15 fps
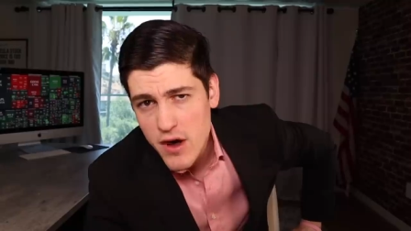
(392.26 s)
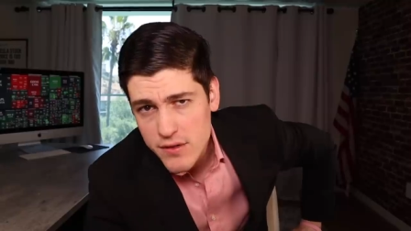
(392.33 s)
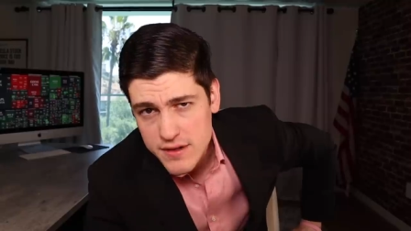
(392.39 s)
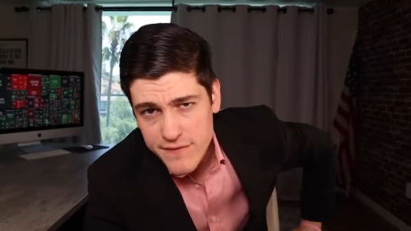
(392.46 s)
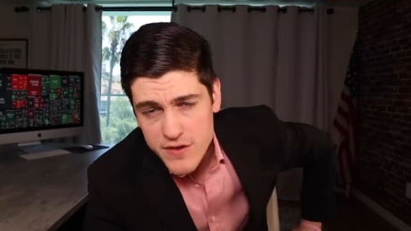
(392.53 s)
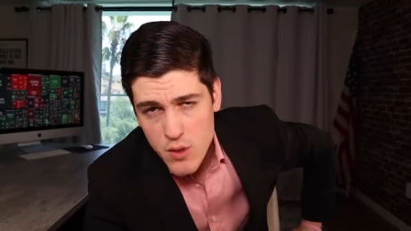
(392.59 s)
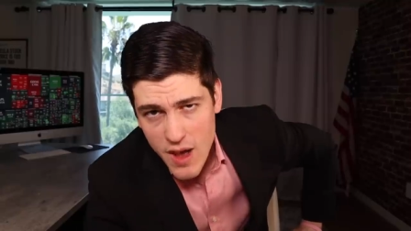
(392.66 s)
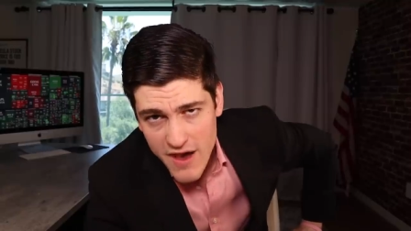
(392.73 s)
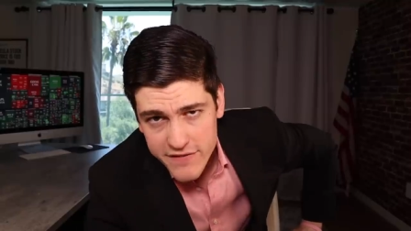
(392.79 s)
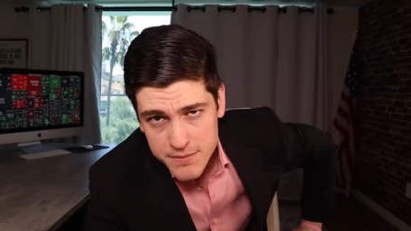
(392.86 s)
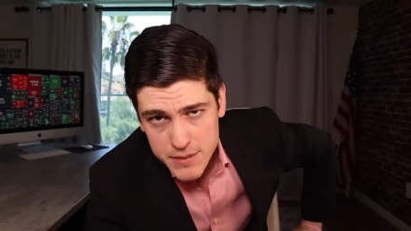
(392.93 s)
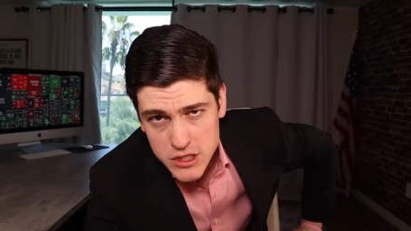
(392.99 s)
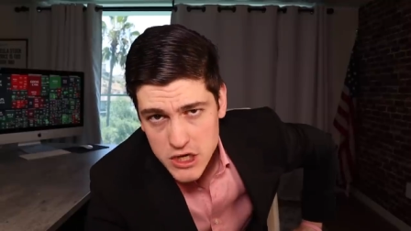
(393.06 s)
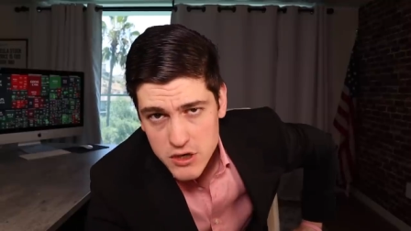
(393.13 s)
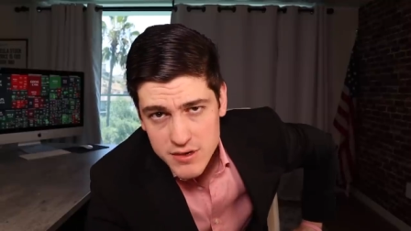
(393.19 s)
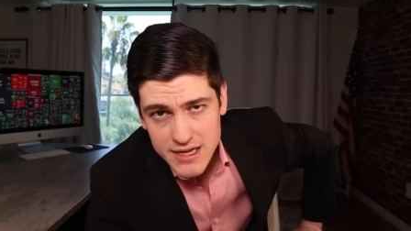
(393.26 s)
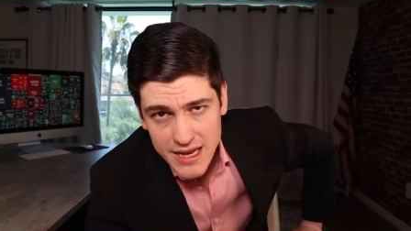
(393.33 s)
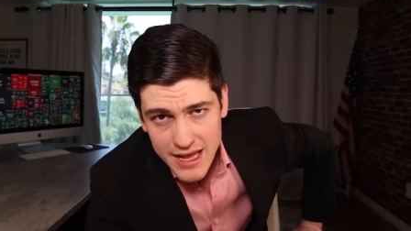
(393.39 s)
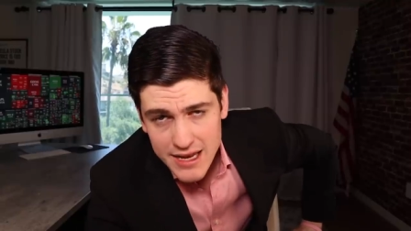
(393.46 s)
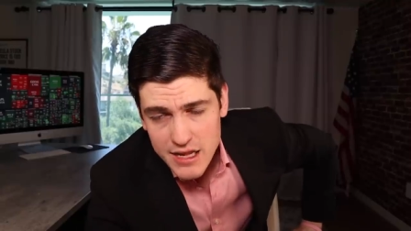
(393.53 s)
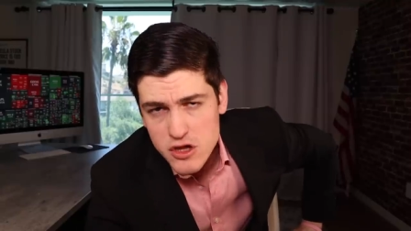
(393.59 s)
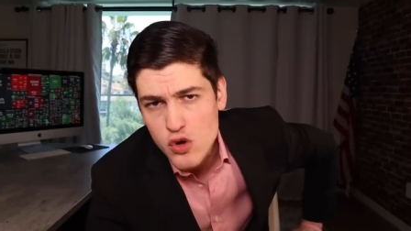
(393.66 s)
Folks, if you haven't been tuning
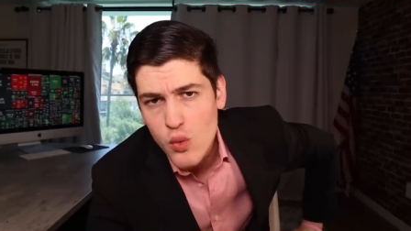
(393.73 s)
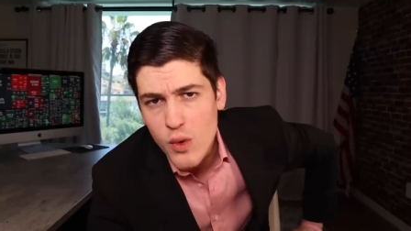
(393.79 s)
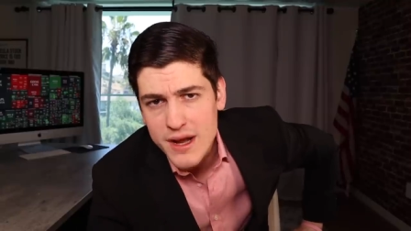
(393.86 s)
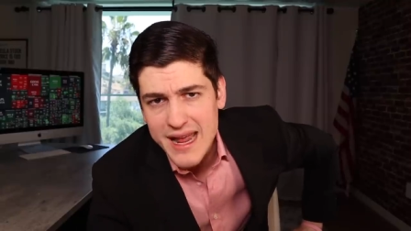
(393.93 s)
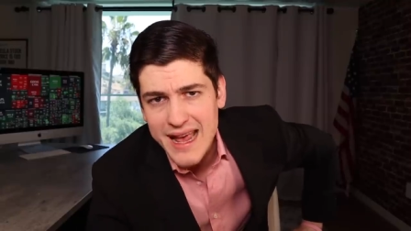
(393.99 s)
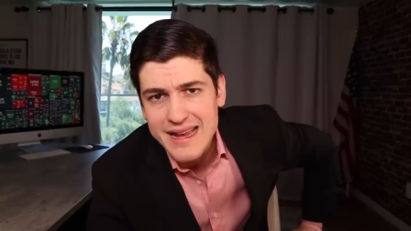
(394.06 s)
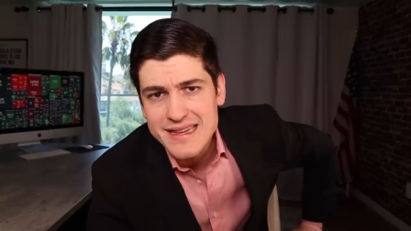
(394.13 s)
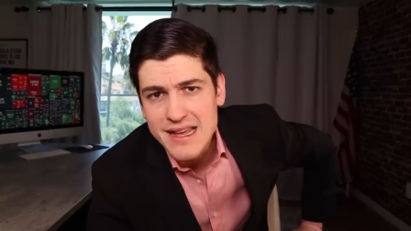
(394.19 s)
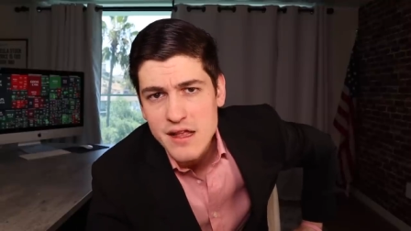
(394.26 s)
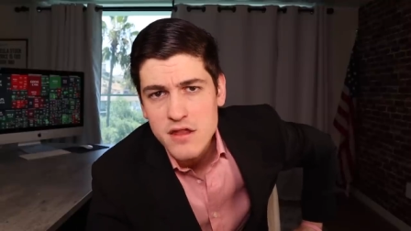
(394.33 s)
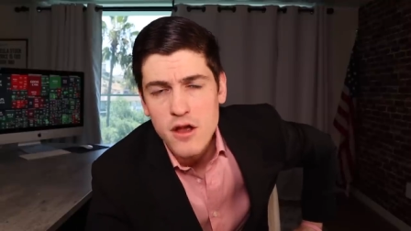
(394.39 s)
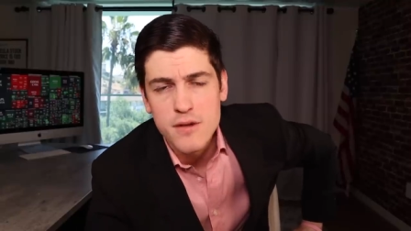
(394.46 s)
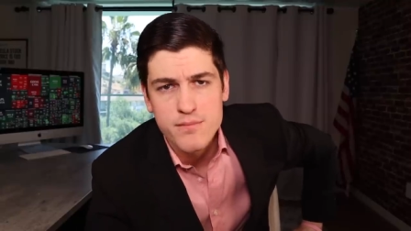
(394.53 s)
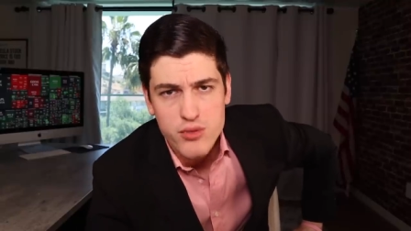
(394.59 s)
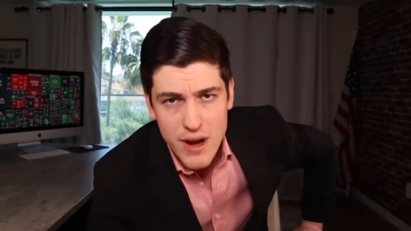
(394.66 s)
in and you want a detailed